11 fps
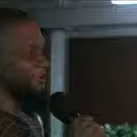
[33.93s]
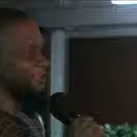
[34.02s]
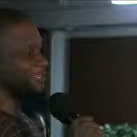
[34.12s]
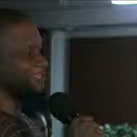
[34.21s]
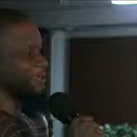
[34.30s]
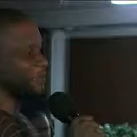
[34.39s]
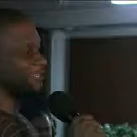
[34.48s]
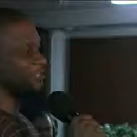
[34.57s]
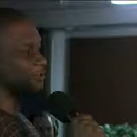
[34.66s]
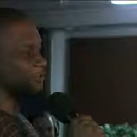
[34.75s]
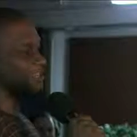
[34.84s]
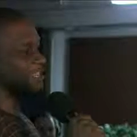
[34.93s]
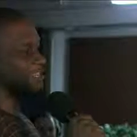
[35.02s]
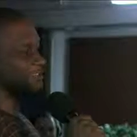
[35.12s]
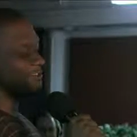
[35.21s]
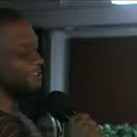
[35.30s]
what I mean? So I'm enjoying
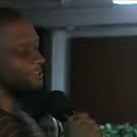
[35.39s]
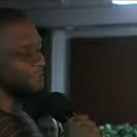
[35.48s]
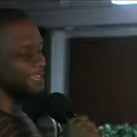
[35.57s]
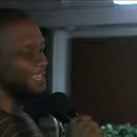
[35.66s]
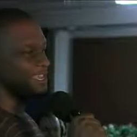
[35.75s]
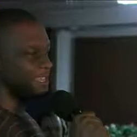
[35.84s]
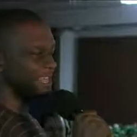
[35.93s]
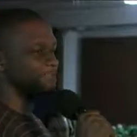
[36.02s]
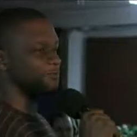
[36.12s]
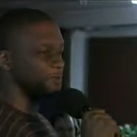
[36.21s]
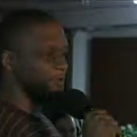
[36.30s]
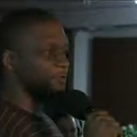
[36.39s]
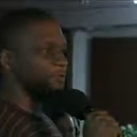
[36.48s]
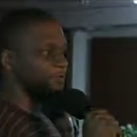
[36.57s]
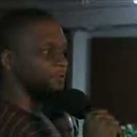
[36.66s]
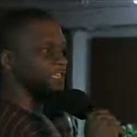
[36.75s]
it, you know. And that's one of the
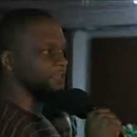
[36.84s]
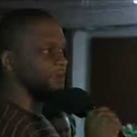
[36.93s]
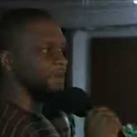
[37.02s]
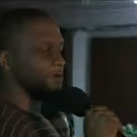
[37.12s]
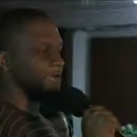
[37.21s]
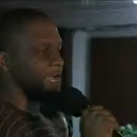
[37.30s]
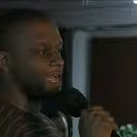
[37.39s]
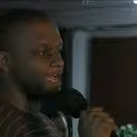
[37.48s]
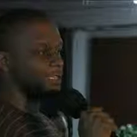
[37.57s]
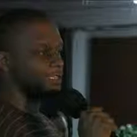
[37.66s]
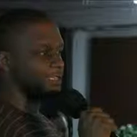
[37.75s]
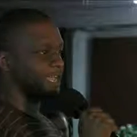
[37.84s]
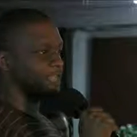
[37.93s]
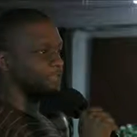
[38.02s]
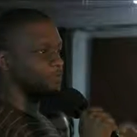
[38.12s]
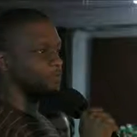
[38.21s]
beautiful things about God It's
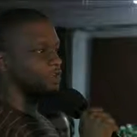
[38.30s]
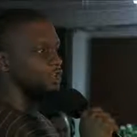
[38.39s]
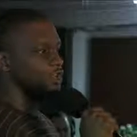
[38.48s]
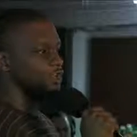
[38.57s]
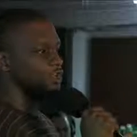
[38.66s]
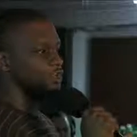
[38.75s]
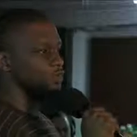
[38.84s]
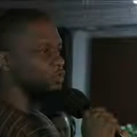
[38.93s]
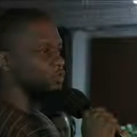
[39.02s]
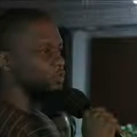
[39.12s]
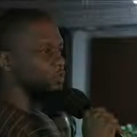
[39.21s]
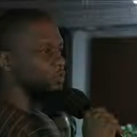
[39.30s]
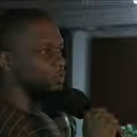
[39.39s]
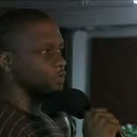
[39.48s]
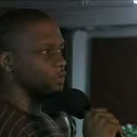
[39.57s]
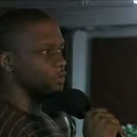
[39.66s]
like you, you,
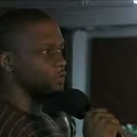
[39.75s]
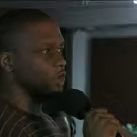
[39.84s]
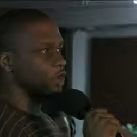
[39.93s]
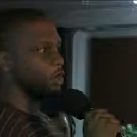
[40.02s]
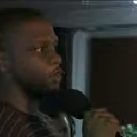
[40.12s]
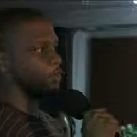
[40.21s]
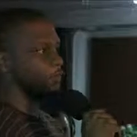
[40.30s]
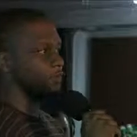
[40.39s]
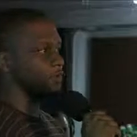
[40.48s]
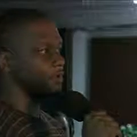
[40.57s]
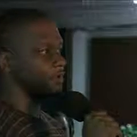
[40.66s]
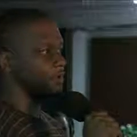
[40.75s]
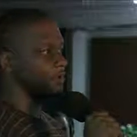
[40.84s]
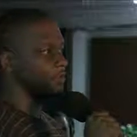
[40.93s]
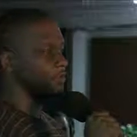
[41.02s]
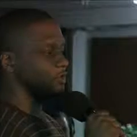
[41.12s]
you learn. That's
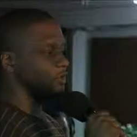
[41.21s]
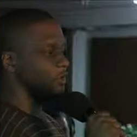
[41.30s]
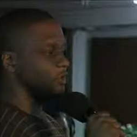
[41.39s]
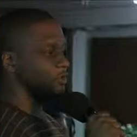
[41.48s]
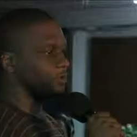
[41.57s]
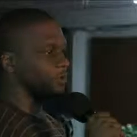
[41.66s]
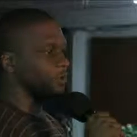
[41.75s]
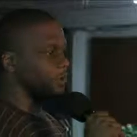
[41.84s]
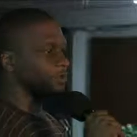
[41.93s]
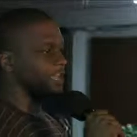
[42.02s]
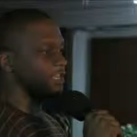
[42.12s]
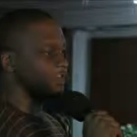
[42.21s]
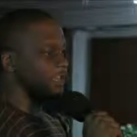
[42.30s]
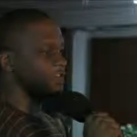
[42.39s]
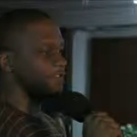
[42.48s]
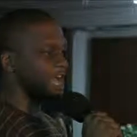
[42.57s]
right. You learn. Okay,
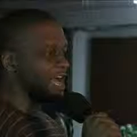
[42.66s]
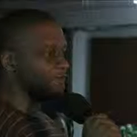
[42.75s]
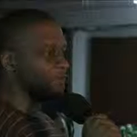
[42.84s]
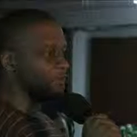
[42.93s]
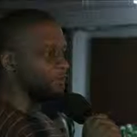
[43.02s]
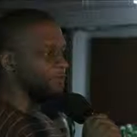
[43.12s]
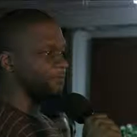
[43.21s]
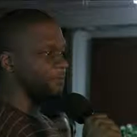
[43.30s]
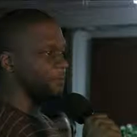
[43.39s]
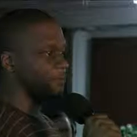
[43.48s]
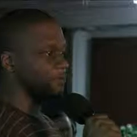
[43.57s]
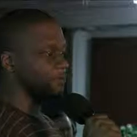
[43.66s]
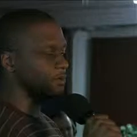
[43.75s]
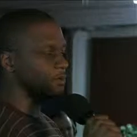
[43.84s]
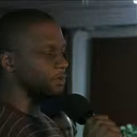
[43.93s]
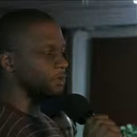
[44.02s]
you have an obstacle before you.
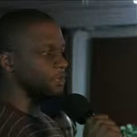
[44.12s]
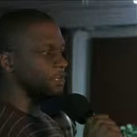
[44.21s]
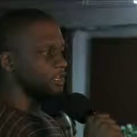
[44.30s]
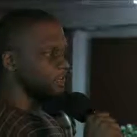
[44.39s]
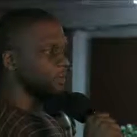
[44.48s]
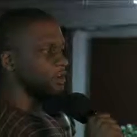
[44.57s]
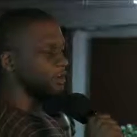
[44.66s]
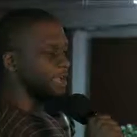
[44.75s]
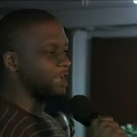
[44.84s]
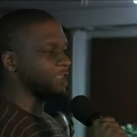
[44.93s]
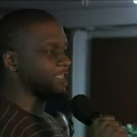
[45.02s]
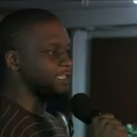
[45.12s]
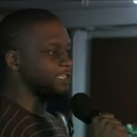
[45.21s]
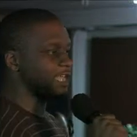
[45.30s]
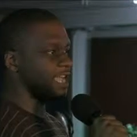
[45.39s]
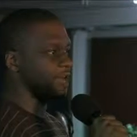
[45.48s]
You learn how to just
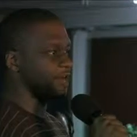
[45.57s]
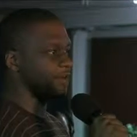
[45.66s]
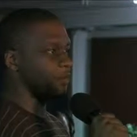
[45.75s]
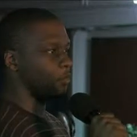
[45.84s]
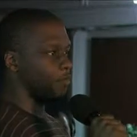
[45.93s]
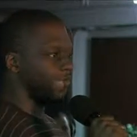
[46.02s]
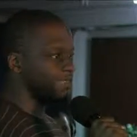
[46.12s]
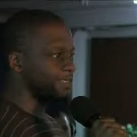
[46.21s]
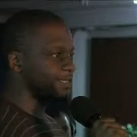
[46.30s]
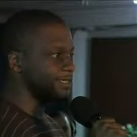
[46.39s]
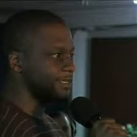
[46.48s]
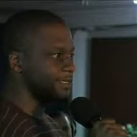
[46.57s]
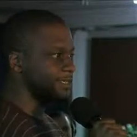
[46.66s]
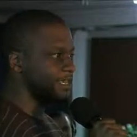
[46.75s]
stand there and wait